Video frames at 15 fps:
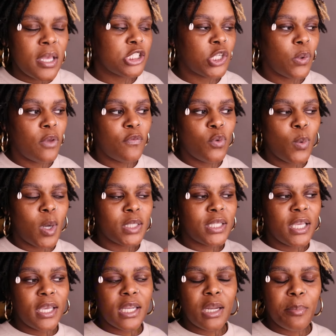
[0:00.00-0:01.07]
So if you are
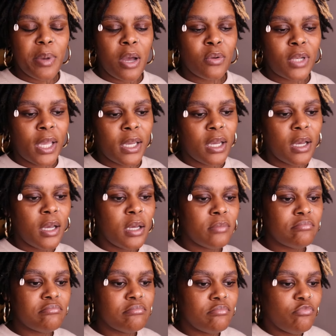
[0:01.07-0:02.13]
thinking about like a
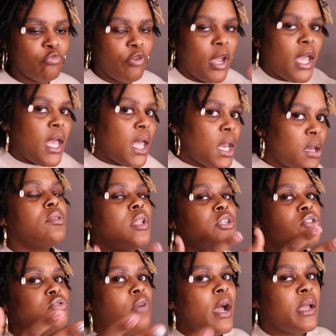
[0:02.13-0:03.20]
red, let's
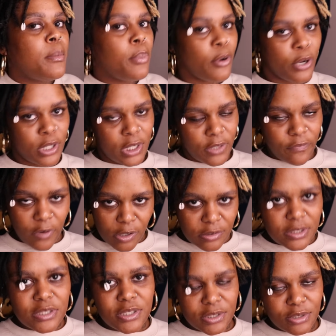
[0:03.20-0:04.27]
try a burgundy
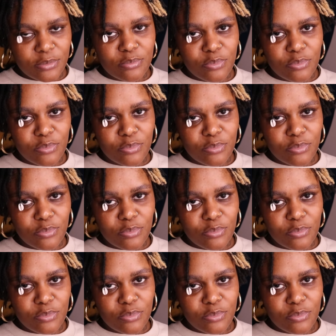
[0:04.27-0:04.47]
first.